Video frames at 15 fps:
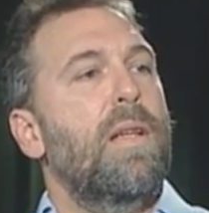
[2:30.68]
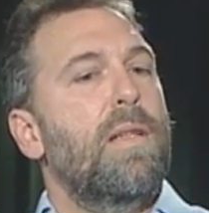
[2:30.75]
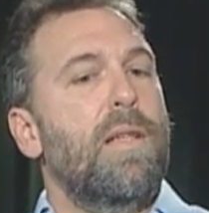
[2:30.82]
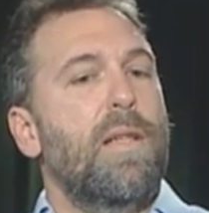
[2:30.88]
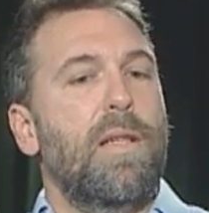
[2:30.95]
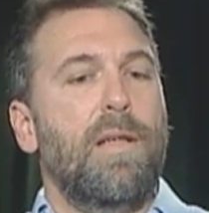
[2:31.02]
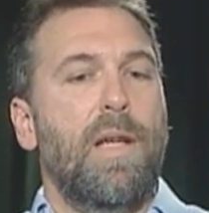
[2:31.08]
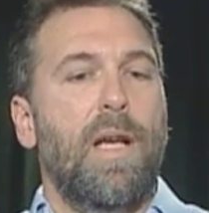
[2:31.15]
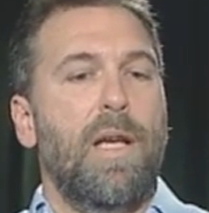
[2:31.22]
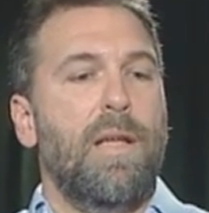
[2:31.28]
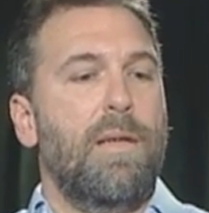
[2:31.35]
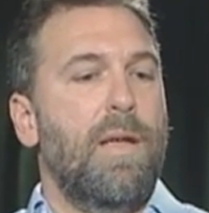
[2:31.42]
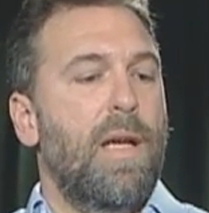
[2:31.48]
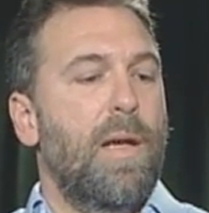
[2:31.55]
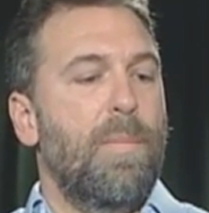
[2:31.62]
And
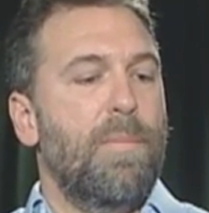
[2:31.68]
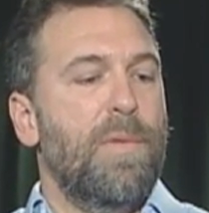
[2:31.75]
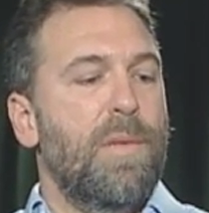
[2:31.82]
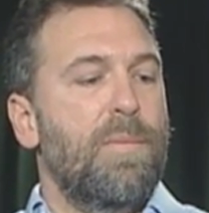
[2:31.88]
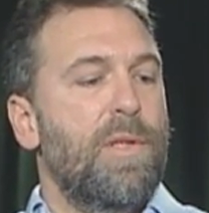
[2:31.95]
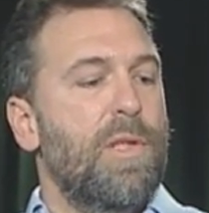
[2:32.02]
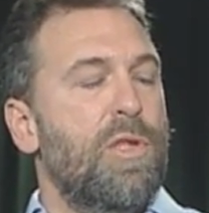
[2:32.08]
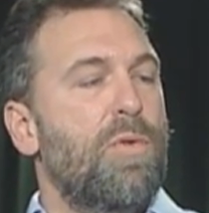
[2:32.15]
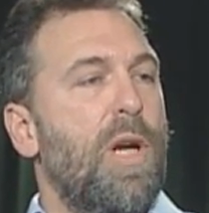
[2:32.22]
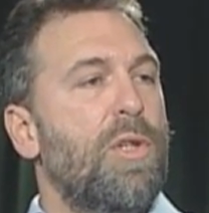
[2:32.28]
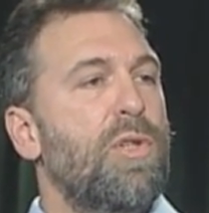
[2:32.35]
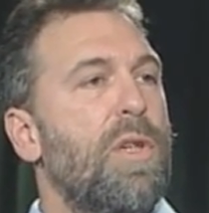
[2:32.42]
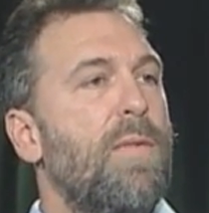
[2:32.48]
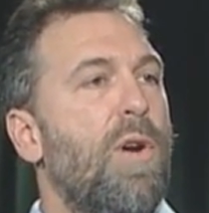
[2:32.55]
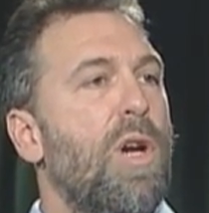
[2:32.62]
the
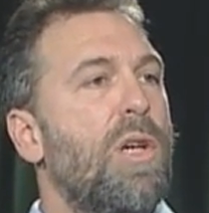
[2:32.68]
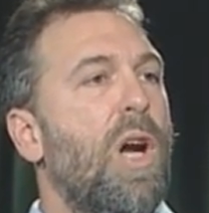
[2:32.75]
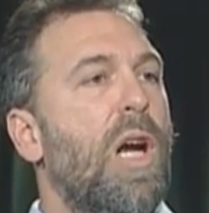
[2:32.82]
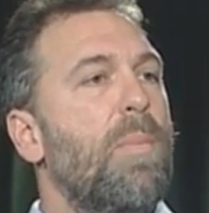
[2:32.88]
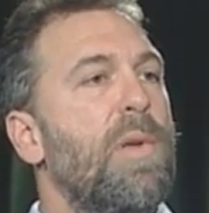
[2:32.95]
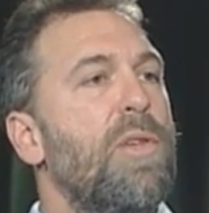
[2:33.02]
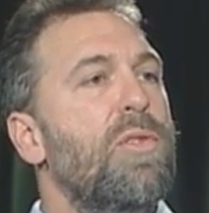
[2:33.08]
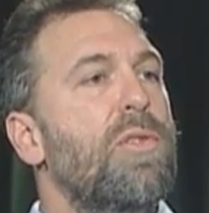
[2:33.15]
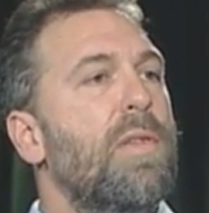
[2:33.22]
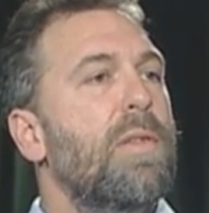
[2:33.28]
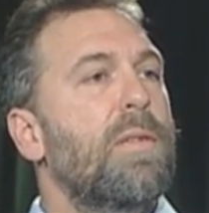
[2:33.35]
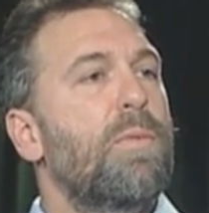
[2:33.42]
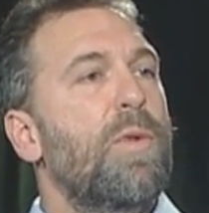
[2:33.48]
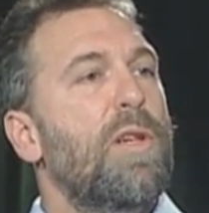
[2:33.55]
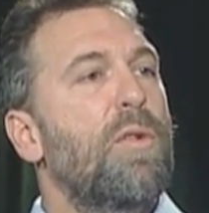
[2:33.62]
destruction of our garbage and
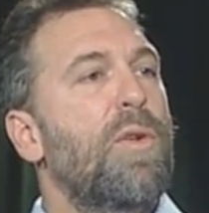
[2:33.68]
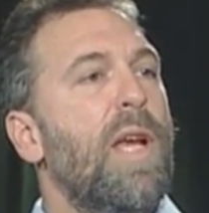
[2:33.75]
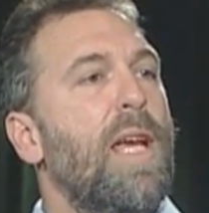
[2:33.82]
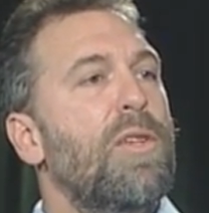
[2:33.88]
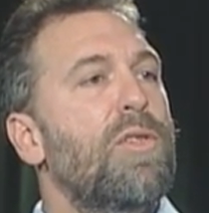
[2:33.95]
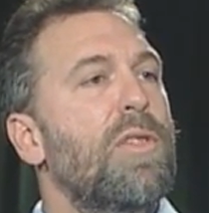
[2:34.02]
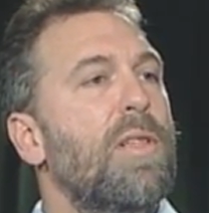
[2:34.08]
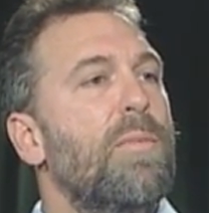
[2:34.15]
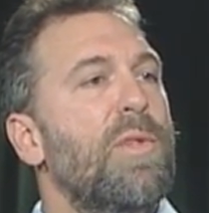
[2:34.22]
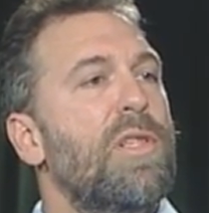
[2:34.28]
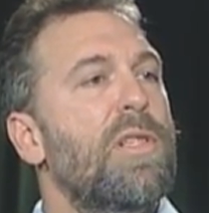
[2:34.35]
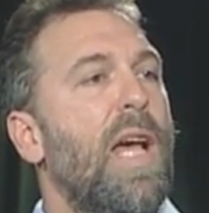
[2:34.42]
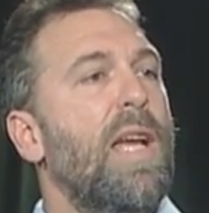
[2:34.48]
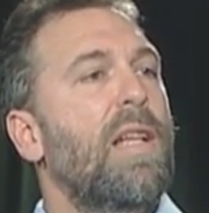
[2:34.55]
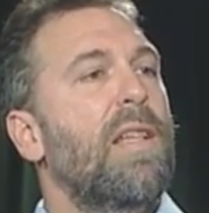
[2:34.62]
the recreation and
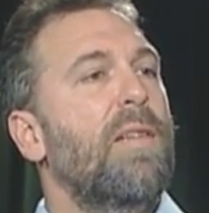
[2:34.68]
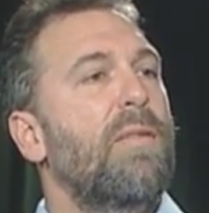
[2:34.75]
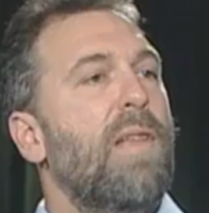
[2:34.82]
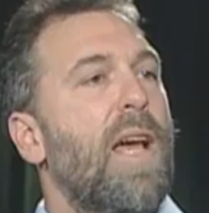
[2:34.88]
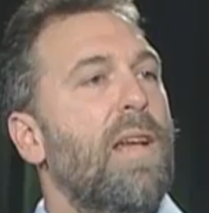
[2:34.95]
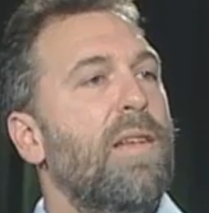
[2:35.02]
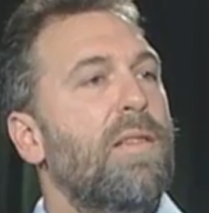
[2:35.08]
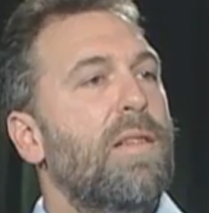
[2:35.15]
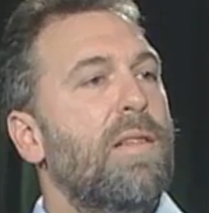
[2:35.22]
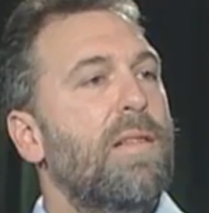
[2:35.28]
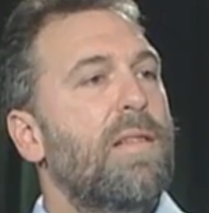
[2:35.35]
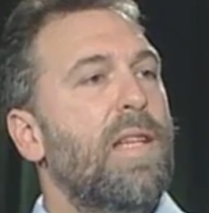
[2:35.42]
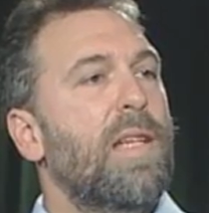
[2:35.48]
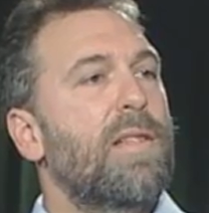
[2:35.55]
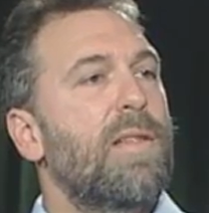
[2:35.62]
recycling of that into
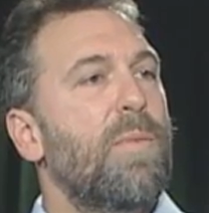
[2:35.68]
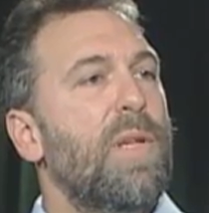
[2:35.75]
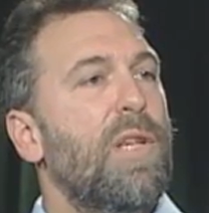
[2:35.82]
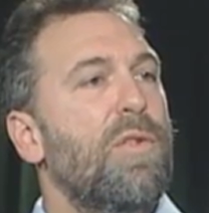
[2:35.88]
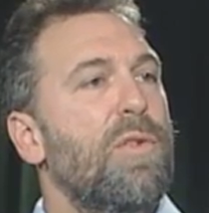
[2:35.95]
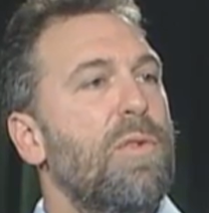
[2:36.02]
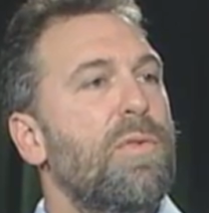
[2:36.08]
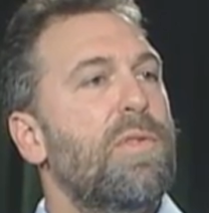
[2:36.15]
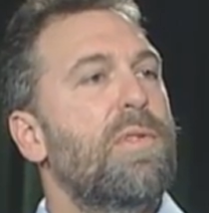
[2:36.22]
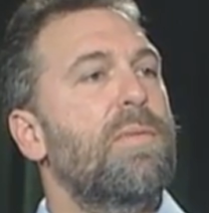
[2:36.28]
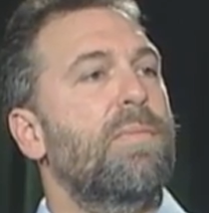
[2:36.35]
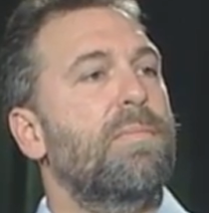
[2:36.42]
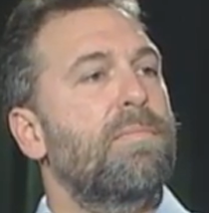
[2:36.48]
things that we can use.